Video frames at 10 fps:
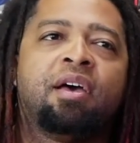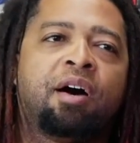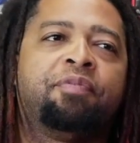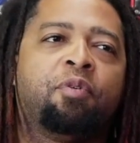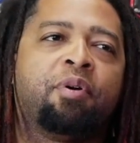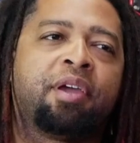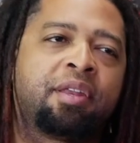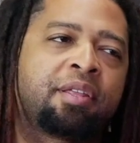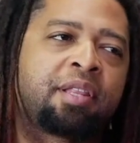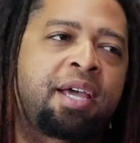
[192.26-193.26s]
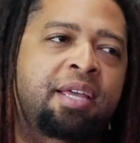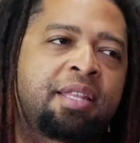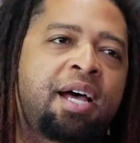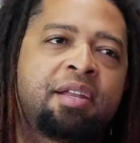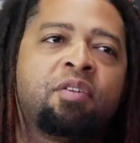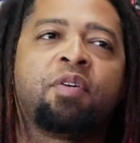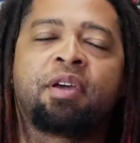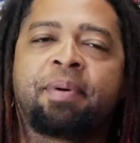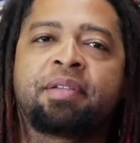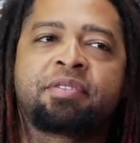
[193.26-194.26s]
avoid, like, not
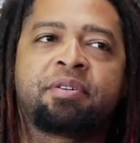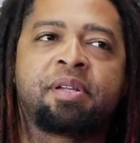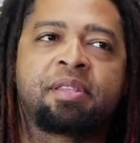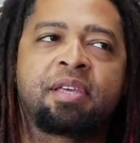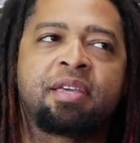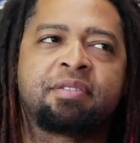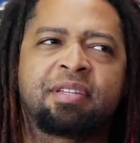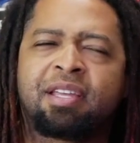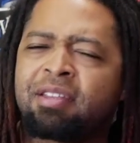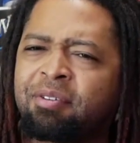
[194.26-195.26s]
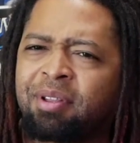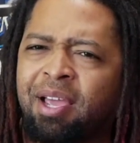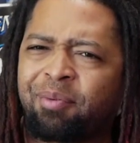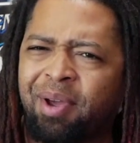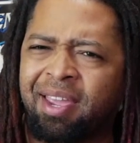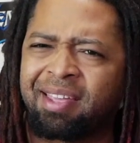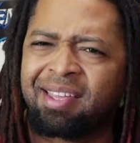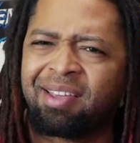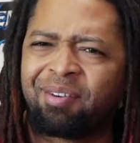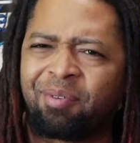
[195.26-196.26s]
knowing about certain things. And then you're like, wait,
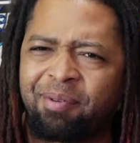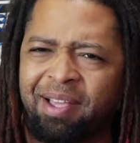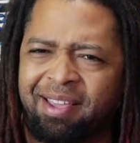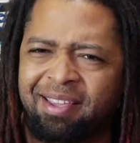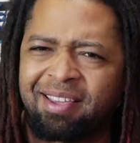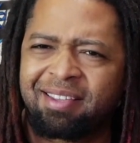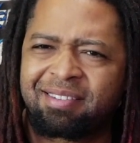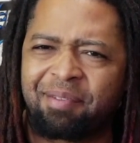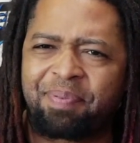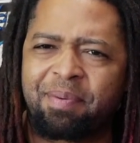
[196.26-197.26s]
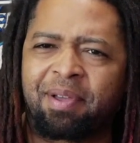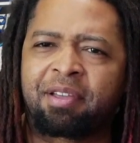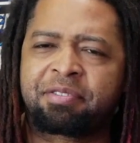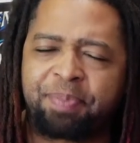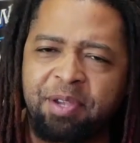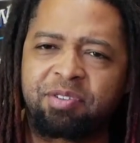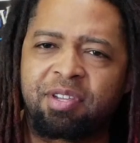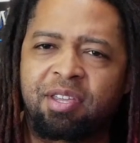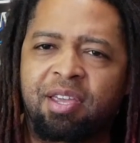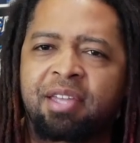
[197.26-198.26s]
what, like, some people,
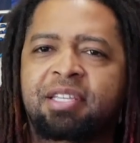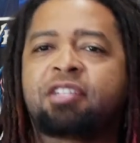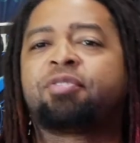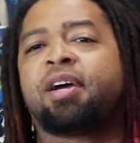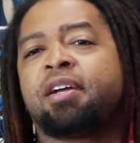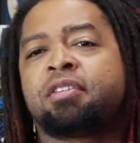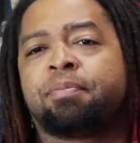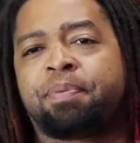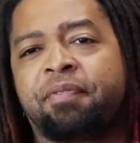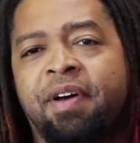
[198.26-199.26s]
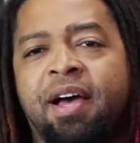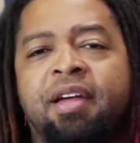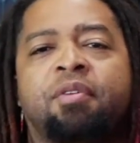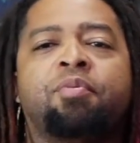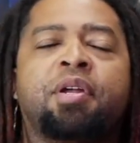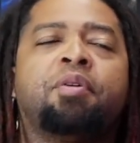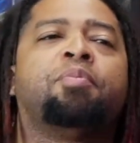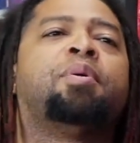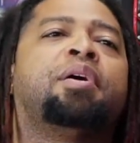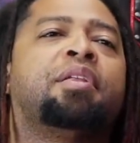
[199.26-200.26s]
especially as I try to provide a
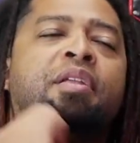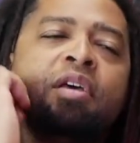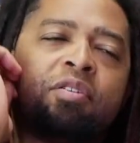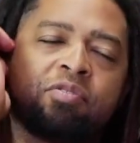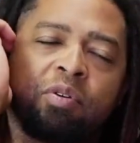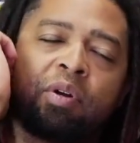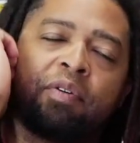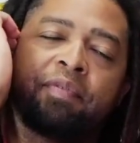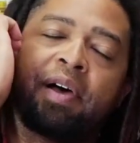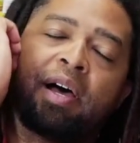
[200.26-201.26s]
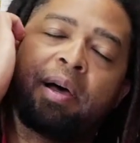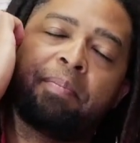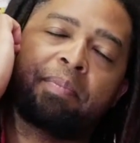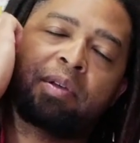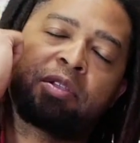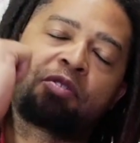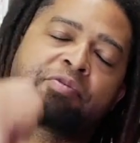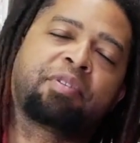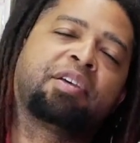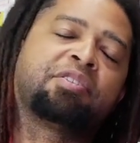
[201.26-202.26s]
one-on-one sort of close
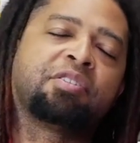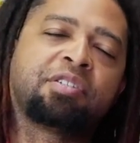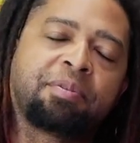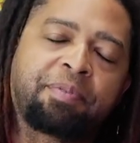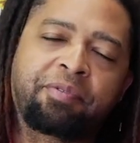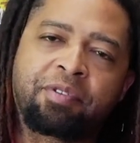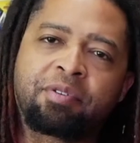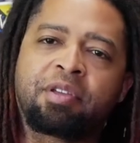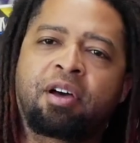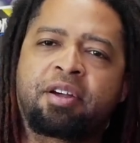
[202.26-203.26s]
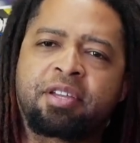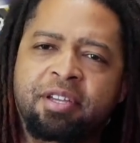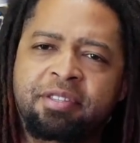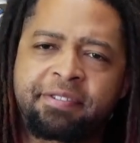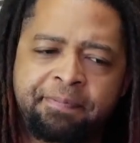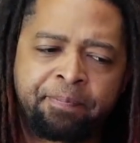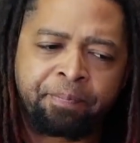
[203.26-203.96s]
relationship with you, the audience,